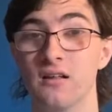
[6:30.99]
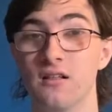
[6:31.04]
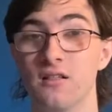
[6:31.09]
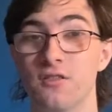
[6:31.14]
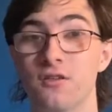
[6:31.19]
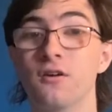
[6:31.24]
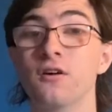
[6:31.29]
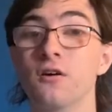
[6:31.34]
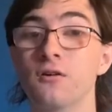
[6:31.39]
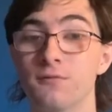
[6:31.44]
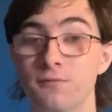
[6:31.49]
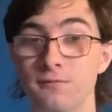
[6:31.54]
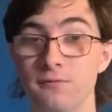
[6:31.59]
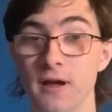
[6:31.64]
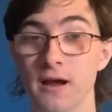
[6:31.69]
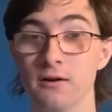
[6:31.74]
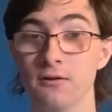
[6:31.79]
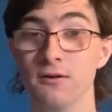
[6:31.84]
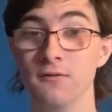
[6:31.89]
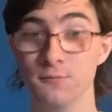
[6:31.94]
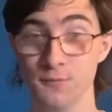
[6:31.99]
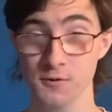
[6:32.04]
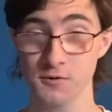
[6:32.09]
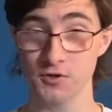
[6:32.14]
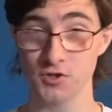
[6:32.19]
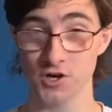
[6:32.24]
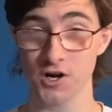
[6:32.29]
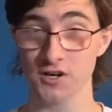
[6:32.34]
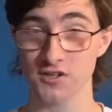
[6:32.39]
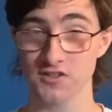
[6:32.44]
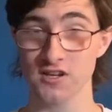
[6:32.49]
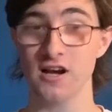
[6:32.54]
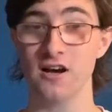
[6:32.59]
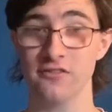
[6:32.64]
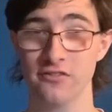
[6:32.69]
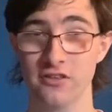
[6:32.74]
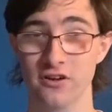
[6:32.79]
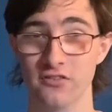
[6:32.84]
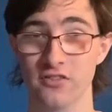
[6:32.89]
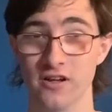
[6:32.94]
There are very few trucks
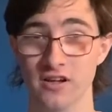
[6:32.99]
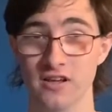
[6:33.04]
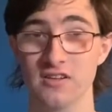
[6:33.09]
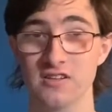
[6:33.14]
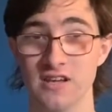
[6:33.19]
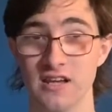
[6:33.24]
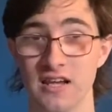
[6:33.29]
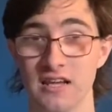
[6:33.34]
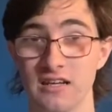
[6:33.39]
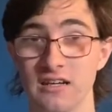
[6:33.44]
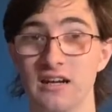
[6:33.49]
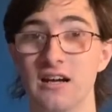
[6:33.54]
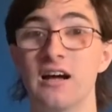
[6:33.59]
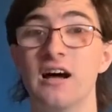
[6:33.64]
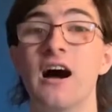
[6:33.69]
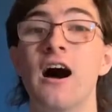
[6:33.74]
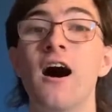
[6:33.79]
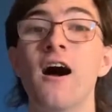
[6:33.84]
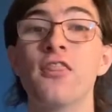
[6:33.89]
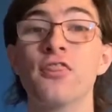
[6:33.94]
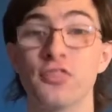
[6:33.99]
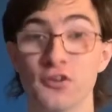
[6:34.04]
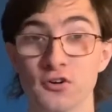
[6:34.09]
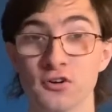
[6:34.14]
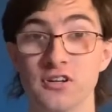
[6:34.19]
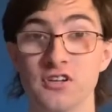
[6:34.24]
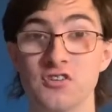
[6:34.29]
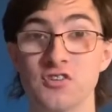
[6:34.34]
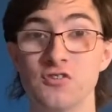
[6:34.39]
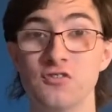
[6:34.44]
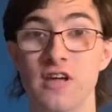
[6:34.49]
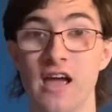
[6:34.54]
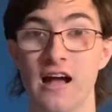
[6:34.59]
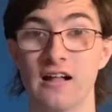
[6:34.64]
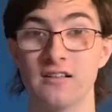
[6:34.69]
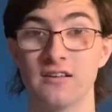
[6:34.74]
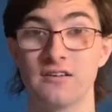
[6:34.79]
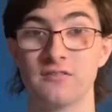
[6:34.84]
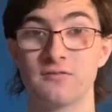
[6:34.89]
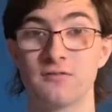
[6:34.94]
out there that contain a
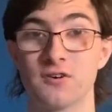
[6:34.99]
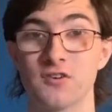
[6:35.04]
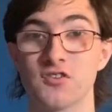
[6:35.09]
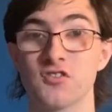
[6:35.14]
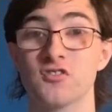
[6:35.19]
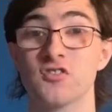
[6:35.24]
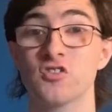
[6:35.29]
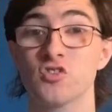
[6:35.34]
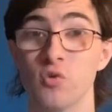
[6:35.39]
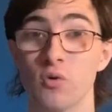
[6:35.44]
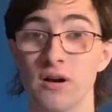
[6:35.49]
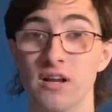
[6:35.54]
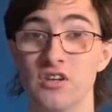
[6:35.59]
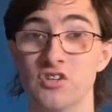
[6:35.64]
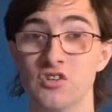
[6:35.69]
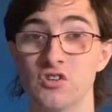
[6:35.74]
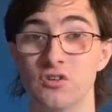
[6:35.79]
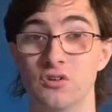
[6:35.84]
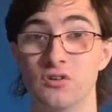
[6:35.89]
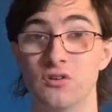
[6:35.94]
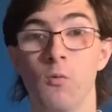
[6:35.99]
32-gallon versus a 22.